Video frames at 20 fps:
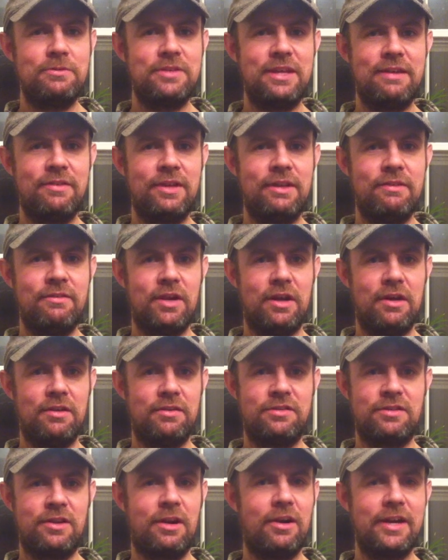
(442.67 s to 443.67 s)
nobody was given
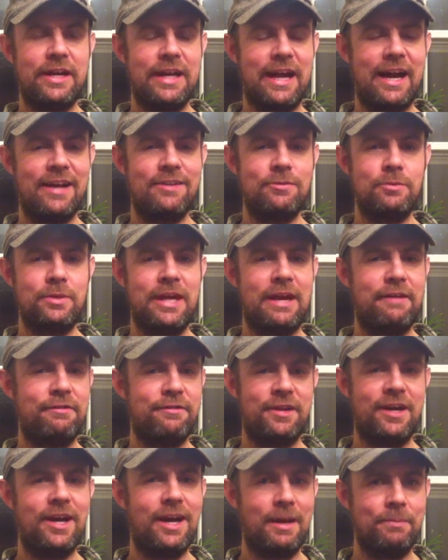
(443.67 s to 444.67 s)
even a, sorry guys,
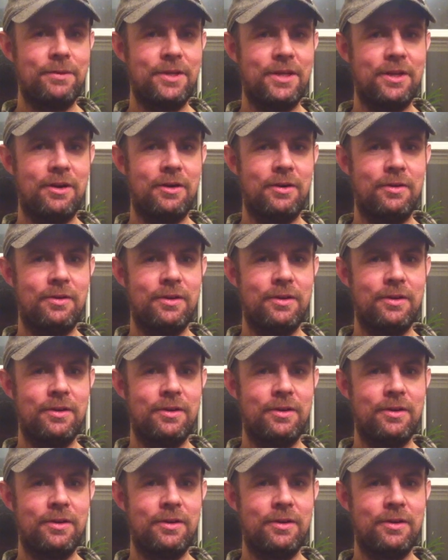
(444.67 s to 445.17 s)
we effed up,